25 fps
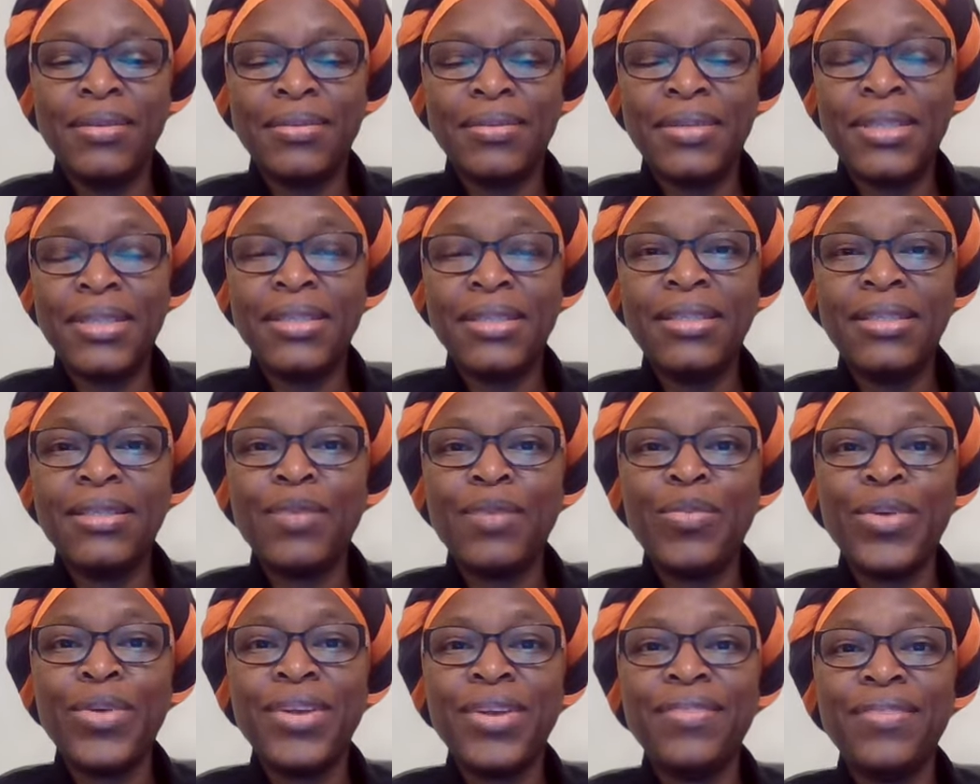So this is
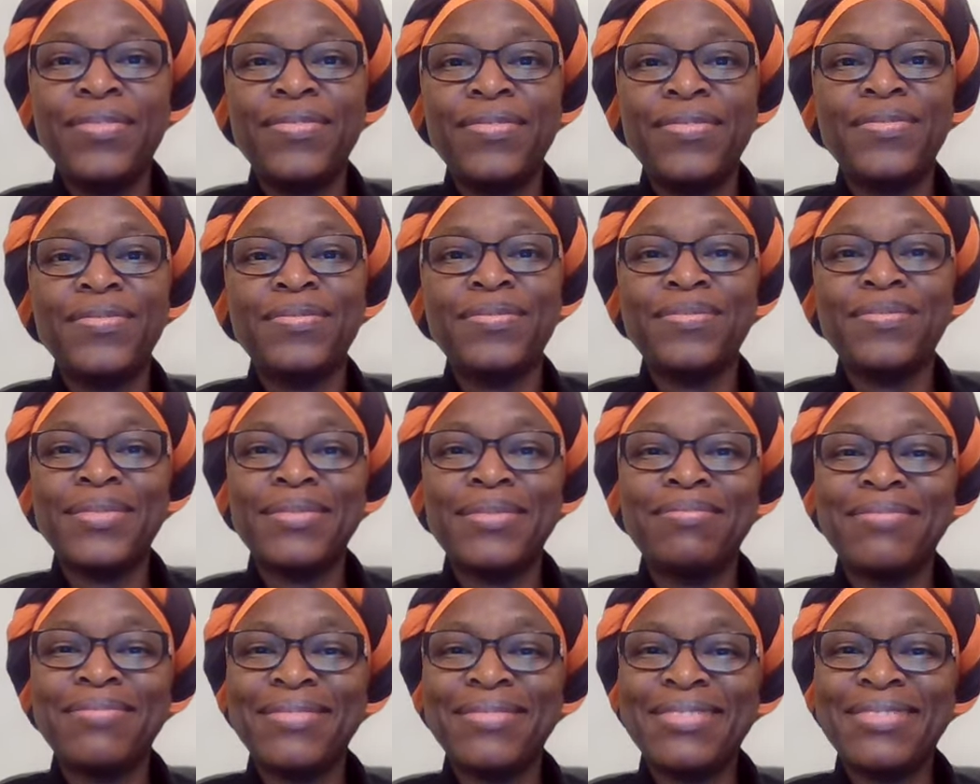a brief
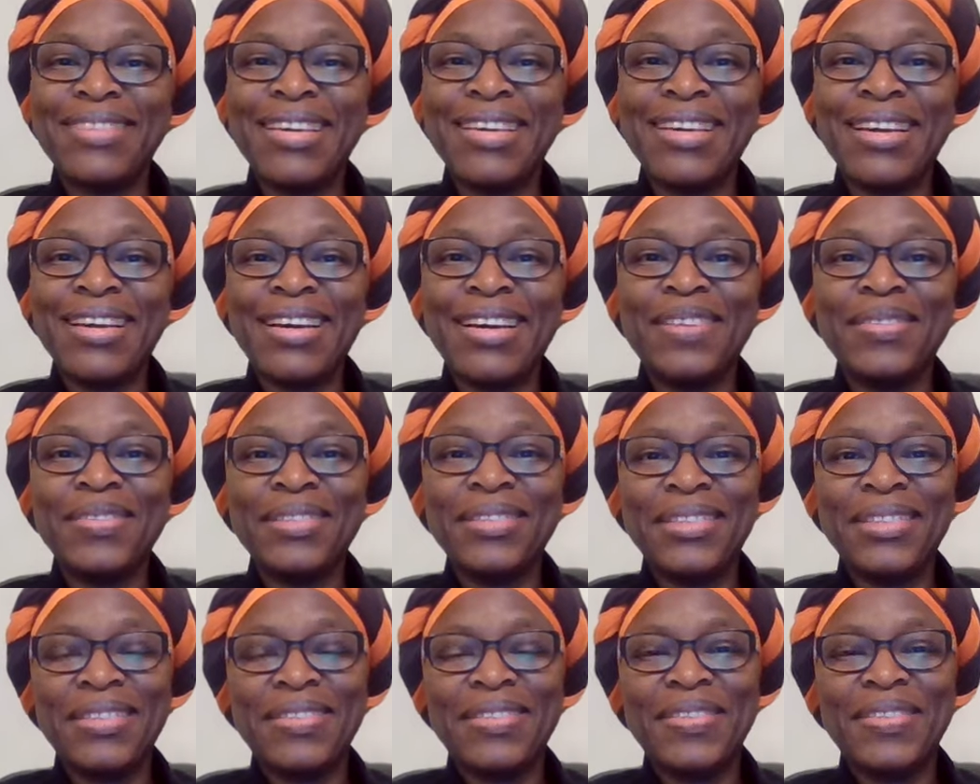thing I
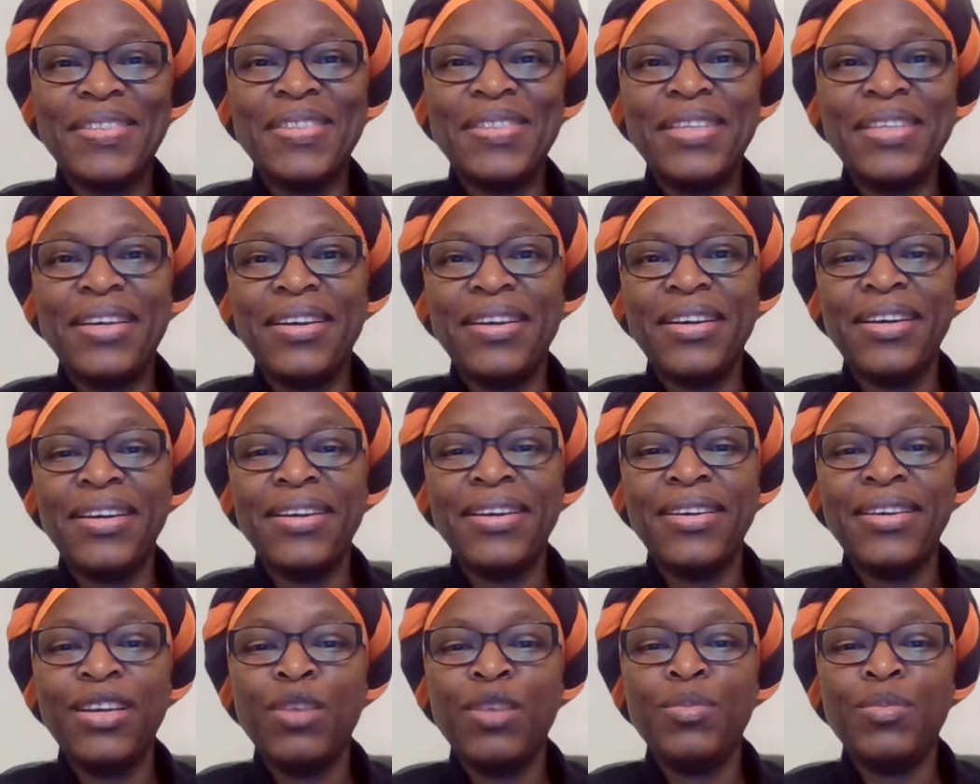wanted to
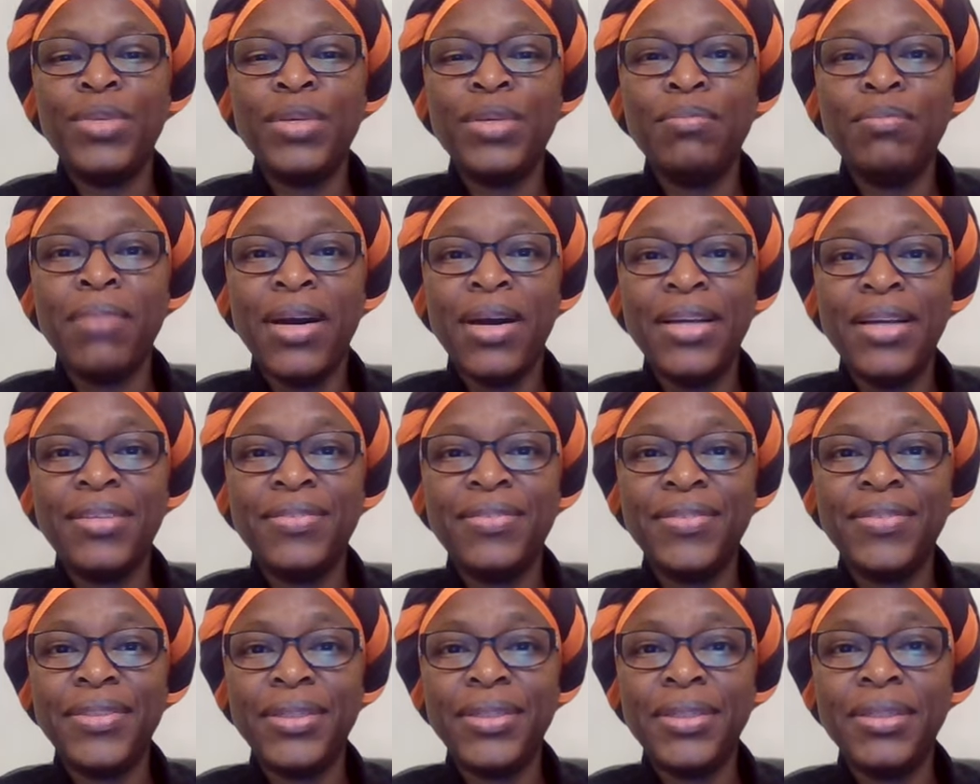share. Be
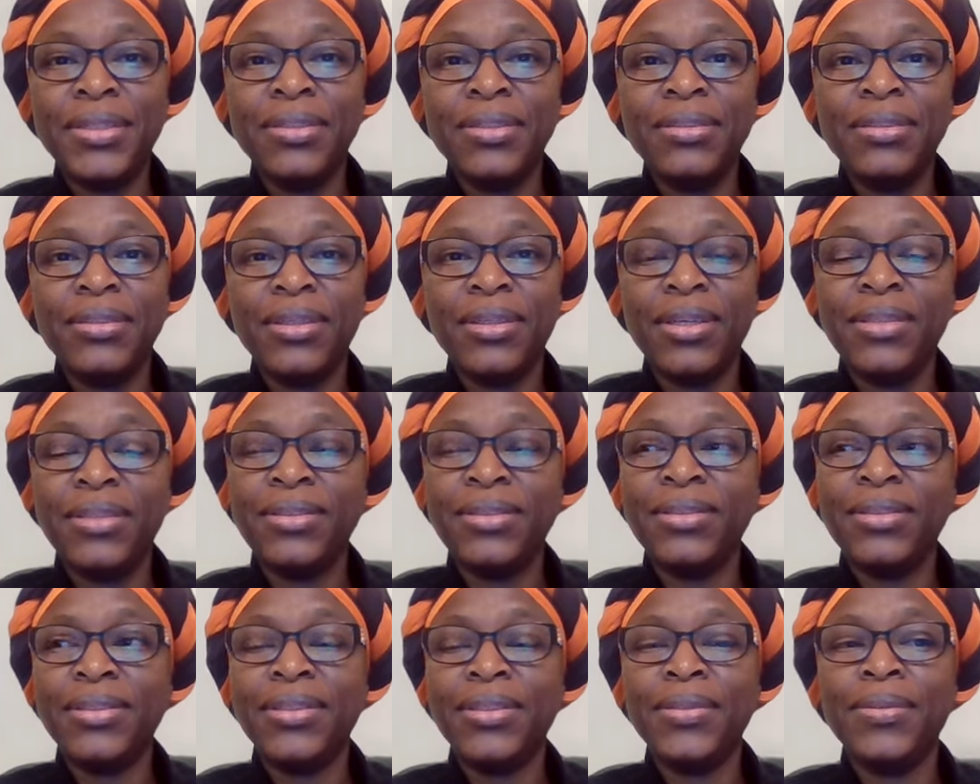mindful
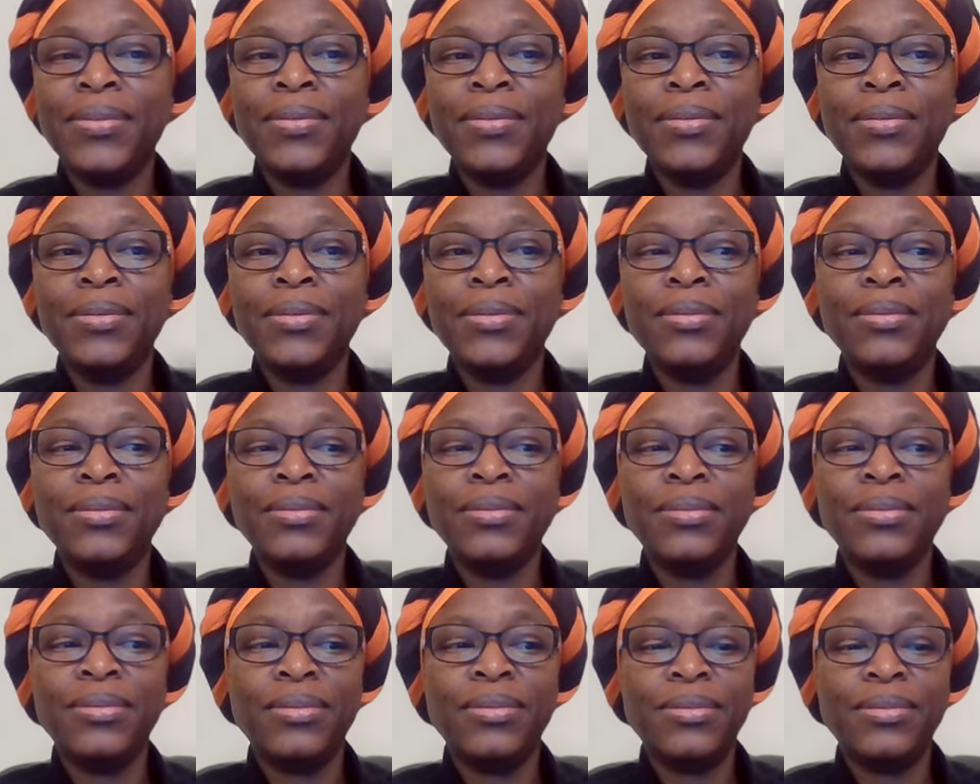as you
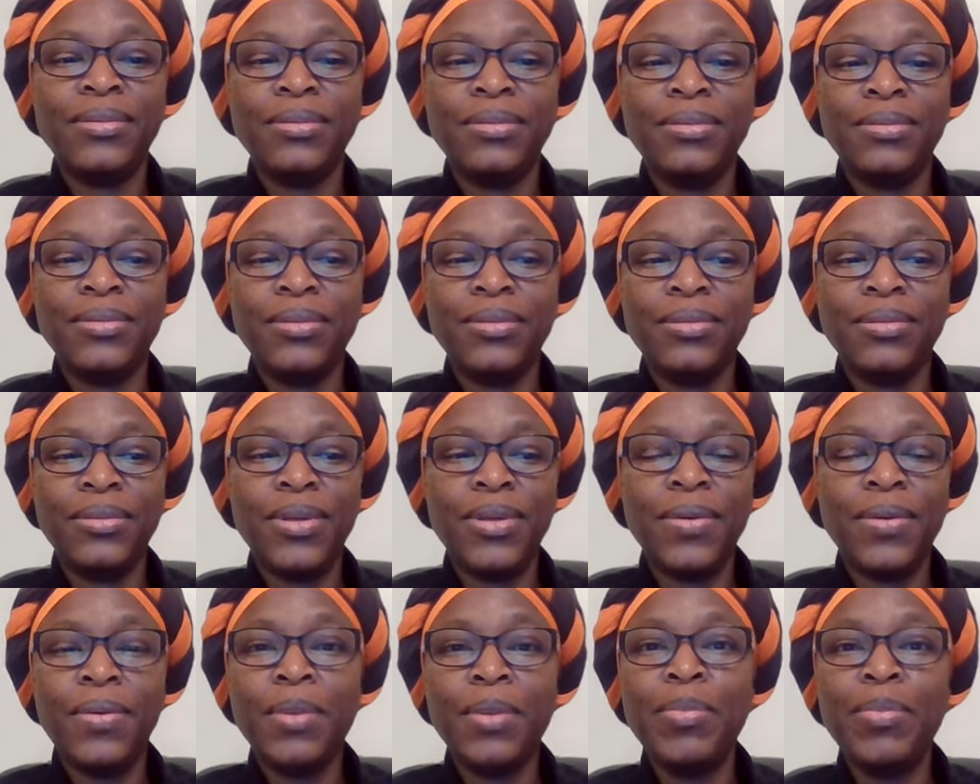
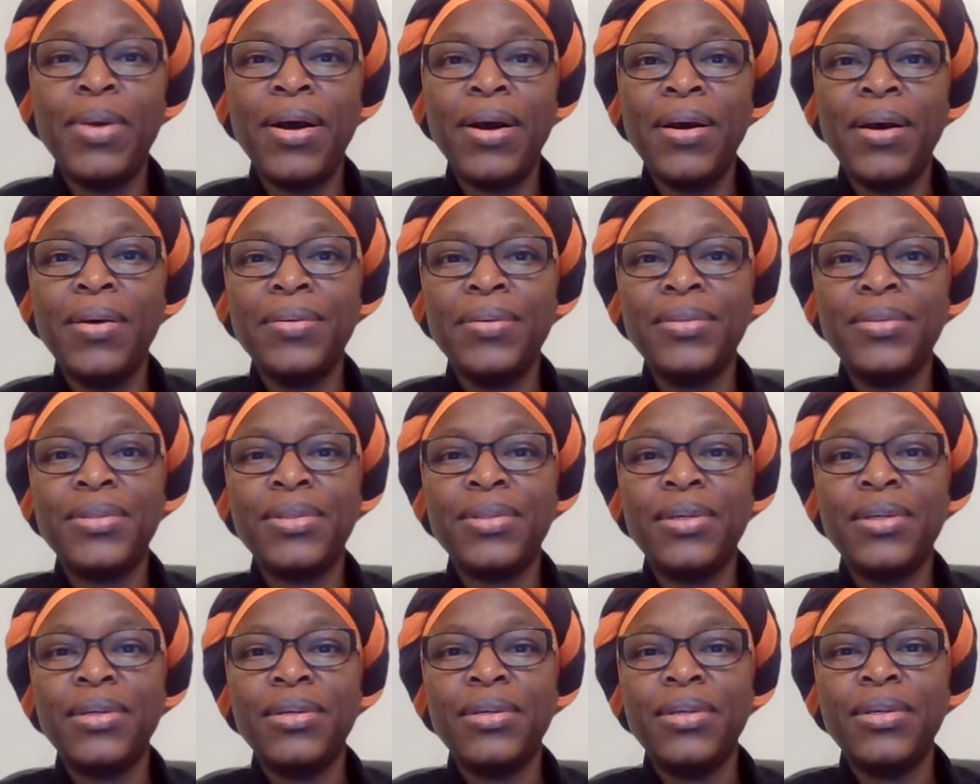go about.